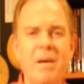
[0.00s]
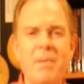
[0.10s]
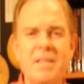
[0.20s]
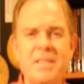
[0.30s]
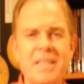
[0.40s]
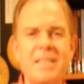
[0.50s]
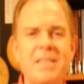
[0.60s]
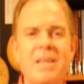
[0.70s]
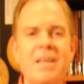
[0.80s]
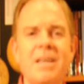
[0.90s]

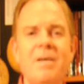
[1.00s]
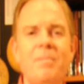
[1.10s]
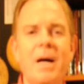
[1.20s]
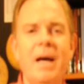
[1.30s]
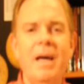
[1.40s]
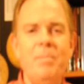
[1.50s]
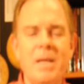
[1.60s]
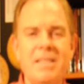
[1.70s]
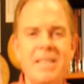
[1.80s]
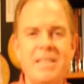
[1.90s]
MS60 by
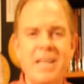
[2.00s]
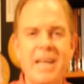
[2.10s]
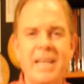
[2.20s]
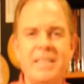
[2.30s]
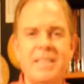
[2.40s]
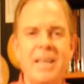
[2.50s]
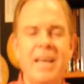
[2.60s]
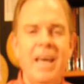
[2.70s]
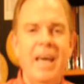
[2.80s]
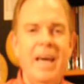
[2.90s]
PCGS,
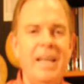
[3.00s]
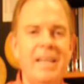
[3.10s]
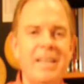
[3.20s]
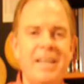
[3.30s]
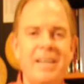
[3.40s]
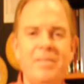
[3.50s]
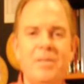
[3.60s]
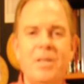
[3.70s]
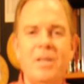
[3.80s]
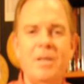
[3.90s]
and
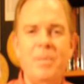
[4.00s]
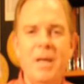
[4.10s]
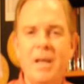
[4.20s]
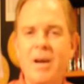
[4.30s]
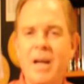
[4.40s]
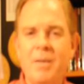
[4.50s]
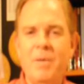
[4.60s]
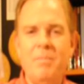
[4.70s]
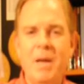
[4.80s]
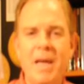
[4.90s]
there could be an
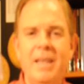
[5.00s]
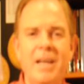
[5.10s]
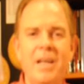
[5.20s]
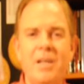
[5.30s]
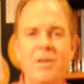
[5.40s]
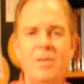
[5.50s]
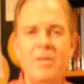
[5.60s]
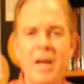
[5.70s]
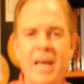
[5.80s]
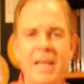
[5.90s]
argument made that it could
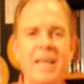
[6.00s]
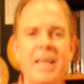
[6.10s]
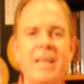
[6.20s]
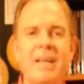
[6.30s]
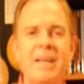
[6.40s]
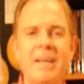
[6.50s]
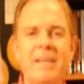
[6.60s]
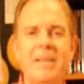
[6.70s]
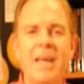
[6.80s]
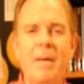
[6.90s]
grade
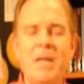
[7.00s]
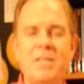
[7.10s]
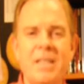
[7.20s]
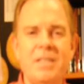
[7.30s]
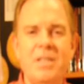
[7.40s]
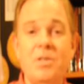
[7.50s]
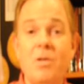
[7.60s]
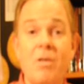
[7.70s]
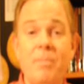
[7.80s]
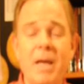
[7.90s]

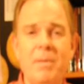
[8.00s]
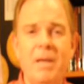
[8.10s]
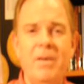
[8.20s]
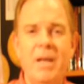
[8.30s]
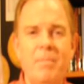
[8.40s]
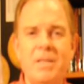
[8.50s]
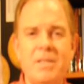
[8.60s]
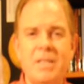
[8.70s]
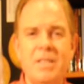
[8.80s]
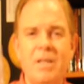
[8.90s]
MS62 or maybe even
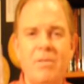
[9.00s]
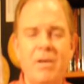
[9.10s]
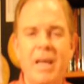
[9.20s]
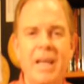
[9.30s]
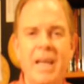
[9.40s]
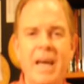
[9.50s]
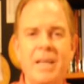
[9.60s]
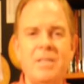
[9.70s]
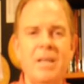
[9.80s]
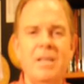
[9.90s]
MS63. It
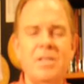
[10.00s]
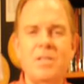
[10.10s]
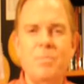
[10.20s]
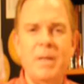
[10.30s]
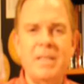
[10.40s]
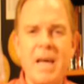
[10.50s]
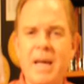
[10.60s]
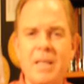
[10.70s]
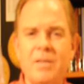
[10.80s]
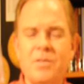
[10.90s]
has just
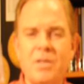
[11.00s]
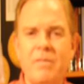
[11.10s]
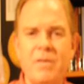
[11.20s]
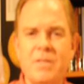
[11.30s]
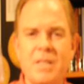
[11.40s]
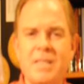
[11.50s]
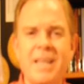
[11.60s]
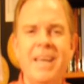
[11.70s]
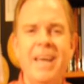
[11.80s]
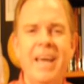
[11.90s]
spectacular surfaces,
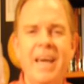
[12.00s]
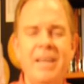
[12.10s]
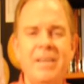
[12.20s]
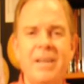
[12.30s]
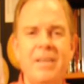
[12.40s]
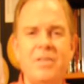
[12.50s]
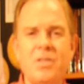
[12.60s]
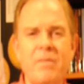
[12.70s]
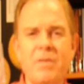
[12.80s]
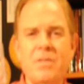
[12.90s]
and the
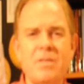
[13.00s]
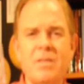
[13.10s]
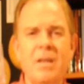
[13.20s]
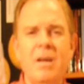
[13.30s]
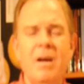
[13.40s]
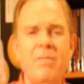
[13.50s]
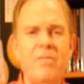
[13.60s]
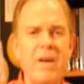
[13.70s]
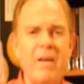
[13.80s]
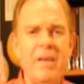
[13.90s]
surfaces are
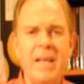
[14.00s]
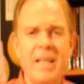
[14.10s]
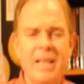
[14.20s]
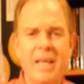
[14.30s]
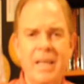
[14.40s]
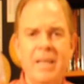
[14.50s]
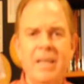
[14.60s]
very clean.